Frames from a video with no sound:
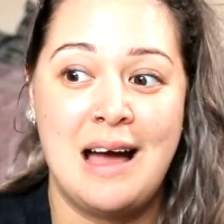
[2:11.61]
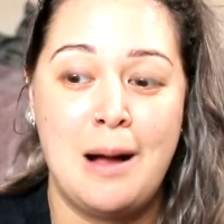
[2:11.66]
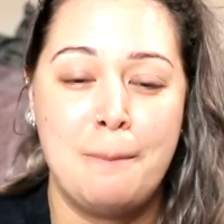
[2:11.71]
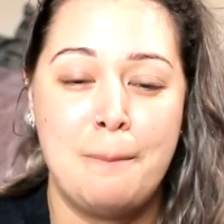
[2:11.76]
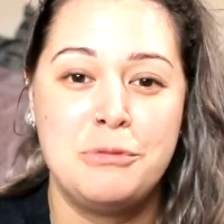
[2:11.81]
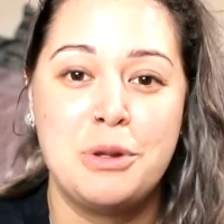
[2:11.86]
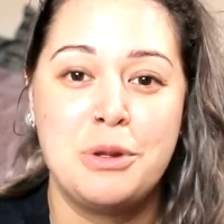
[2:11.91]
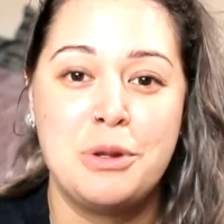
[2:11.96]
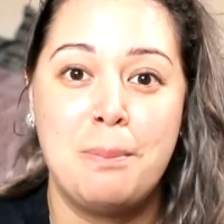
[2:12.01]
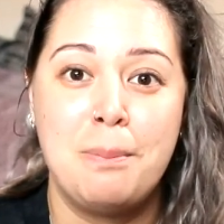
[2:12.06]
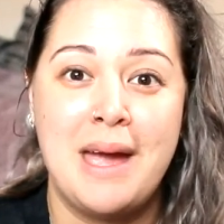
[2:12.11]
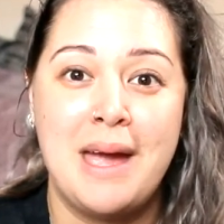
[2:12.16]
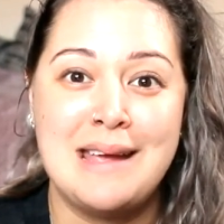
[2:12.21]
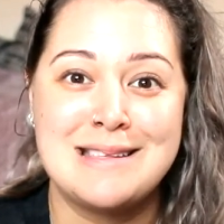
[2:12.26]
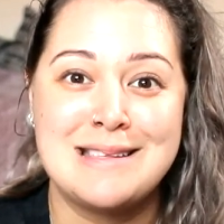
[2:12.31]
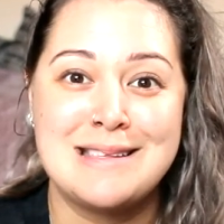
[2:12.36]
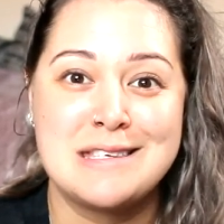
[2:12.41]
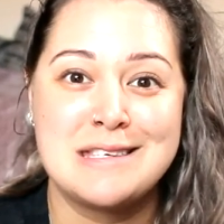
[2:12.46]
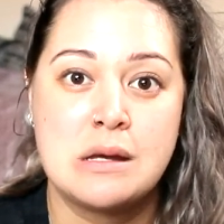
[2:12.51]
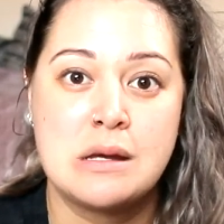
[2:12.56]

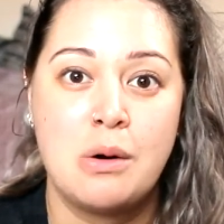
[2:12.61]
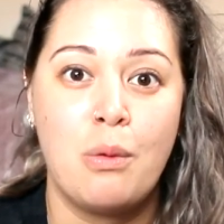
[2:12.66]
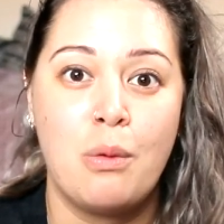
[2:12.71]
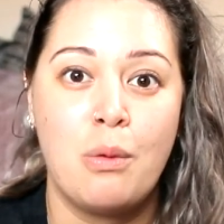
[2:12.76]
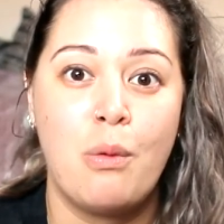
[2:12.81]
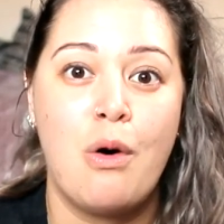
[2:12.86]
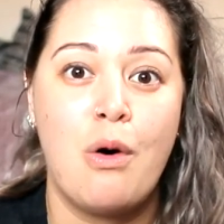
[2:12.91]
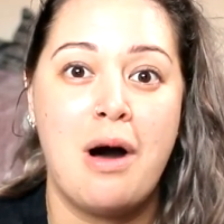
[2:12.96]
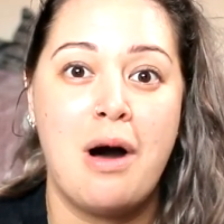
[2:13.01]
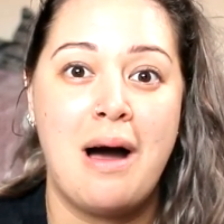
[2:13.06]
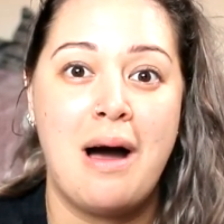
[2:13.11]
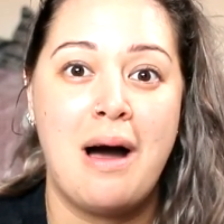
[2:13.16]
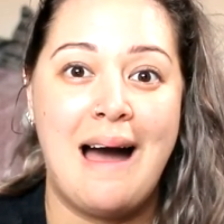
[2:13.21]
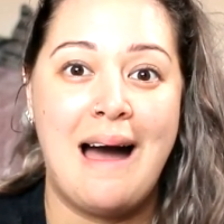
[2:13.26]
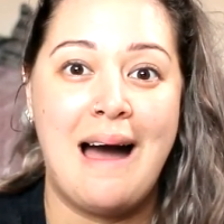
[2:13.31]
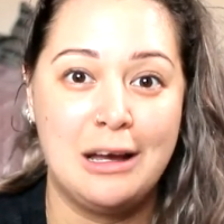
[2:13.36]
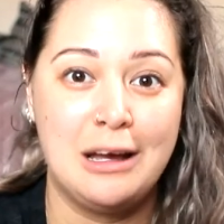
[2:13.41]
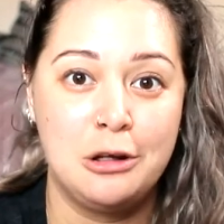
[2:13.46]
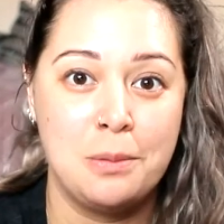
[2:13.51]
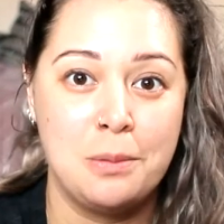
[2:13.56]
debates or
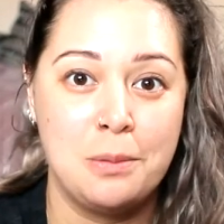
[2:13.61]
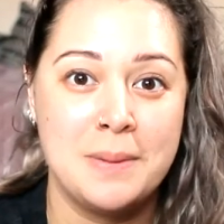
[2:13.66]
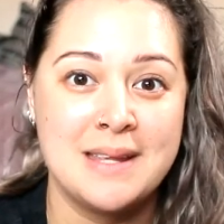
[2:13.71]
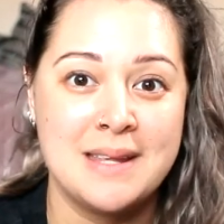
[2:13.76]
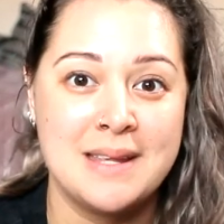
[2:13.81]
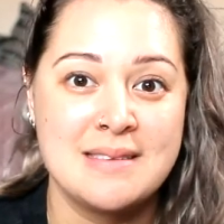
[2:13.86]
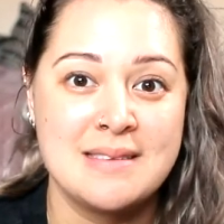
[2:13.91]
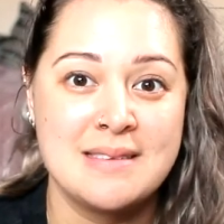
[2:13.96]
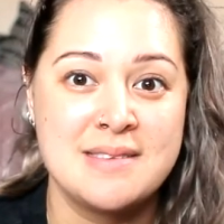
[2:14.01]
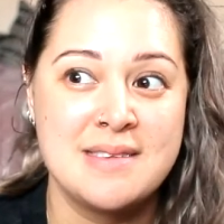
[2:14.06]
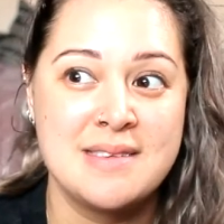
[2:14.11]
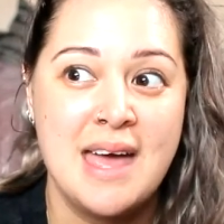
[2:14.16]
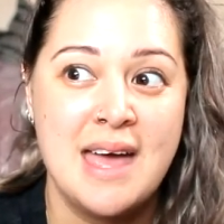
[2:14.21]
arguments.